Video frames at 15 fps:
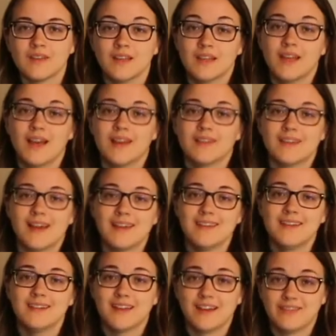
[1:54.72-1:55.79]
Yes, I
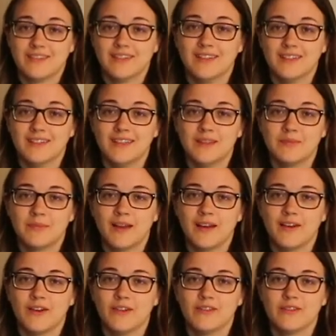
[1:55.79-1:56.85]
think definitely, but
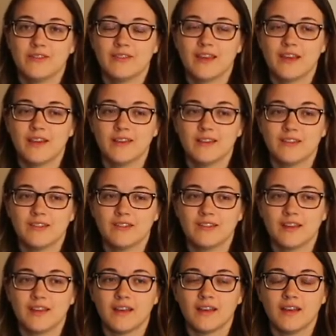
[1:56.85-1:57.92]
I also think
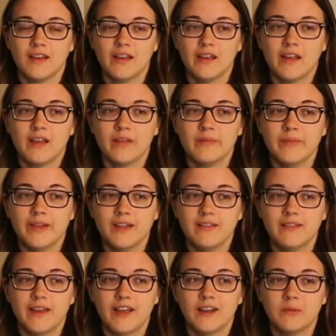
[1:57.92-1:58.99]
just like
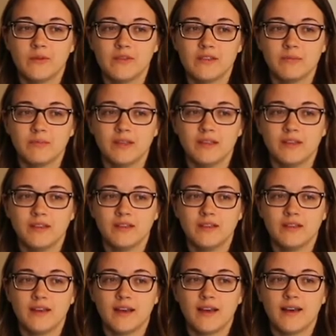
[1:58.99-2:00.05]
meeting the animals at peak
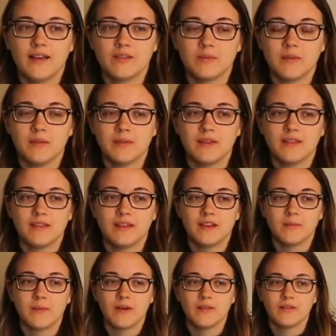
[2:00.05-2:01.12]
has made me think
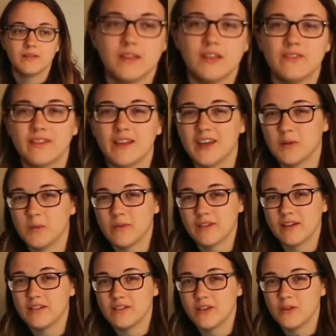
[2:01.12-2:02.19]
about even the animals
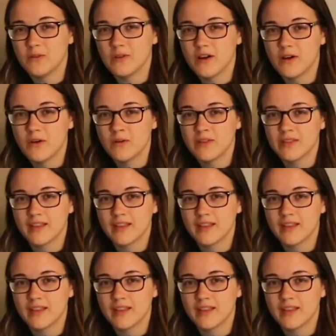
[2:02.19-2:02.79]
I don't know